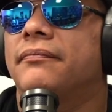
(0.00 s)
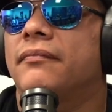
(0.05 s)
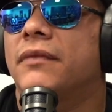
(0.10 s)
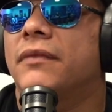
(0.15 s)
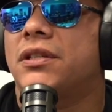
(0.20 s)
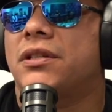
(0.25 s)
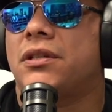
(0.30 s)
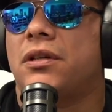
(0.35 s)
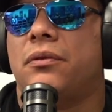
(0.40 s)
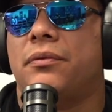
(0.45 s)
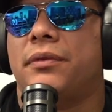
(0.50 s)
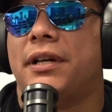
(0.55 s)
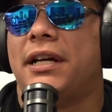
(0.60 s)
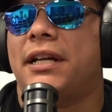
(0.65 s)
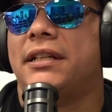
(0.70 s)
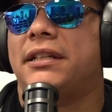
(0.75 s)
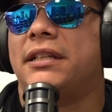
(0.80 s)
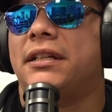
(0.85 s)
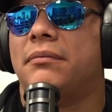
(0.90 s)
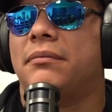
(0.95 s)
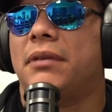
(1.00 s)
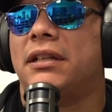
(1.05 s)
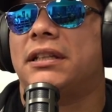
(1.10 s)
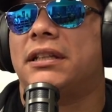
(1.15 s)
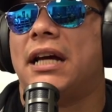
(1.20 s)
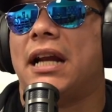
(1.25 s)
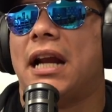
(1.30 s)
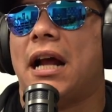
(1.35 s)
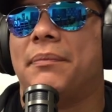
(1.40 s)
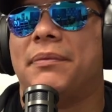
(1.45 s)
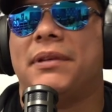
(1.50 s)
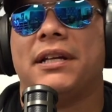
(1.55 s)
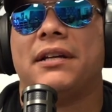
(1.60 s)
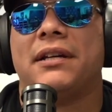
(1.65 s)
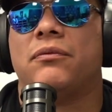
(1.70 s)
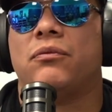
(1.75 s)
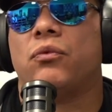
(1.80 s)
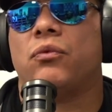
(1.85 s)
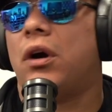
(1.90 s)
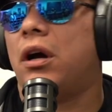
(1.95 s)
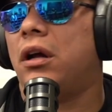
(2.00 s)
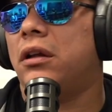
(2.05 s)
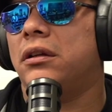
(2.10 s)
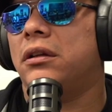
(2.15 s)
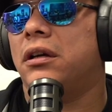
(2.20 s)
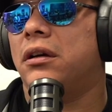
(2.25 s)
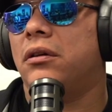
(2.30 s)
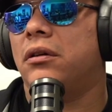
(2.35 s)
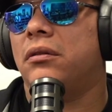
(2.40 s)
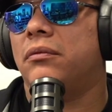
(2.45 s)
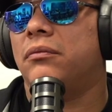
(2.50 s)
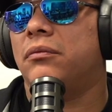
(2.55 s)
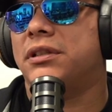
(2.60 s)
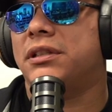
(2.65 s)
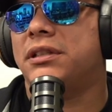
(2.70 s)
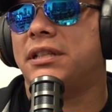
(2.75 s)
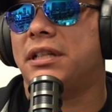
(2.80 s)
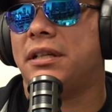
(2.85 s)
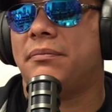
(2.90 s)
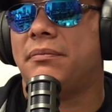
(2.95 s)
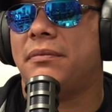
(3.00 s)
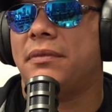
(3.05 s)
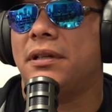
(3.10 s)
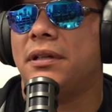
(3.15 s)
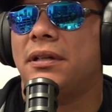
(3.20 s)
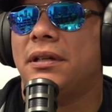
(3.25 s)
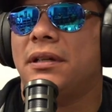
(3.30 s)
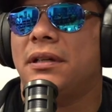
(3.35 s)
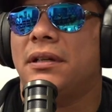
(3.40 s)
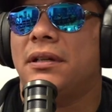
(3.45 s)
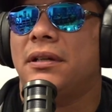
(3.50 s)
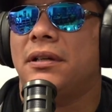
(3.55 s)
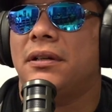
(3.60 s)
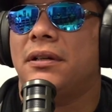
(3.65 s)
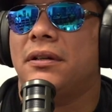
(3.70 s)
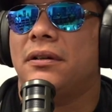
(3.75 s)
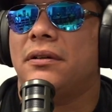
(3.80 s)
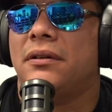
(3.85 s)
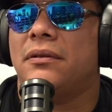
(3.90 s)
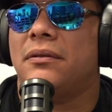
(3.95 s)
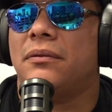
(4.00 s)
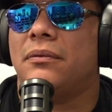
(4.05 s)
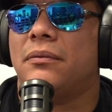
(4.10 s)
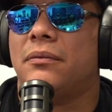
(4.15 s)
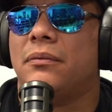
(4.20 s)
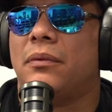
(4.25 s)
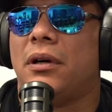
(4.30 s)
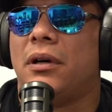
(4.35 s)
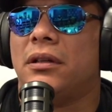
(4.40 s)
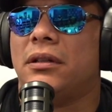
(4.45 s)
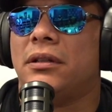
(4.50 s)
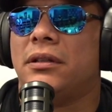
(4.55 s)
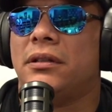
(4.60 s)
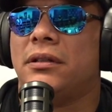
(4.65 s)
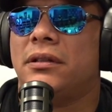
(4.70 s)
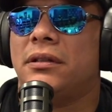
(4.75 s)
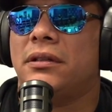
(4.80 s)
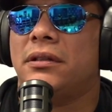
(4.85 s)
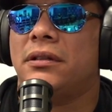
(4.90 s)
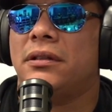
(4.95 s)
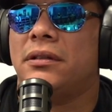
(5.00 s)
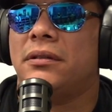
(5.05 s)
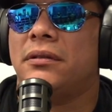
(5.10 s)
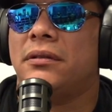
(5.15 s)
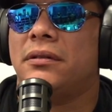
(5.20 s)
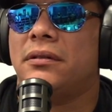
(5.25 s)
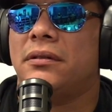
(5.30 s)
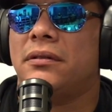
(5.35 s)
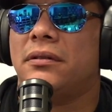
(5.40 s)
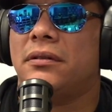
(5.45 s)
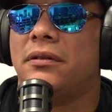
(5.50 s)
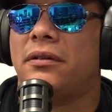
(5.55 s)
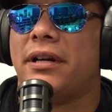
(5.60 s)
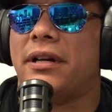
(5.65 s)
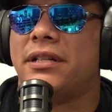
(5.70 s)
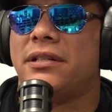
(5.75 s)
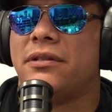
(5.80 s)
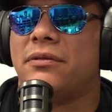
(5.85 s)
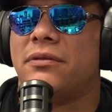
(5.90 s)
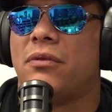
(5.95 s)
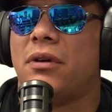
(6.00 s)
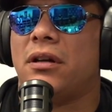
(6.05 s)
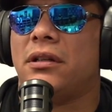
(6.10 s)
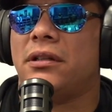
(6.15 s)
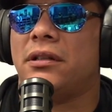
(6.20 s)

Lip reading: So we got to think about that. I'm thinking what's his name? Waller, Grayson Waller.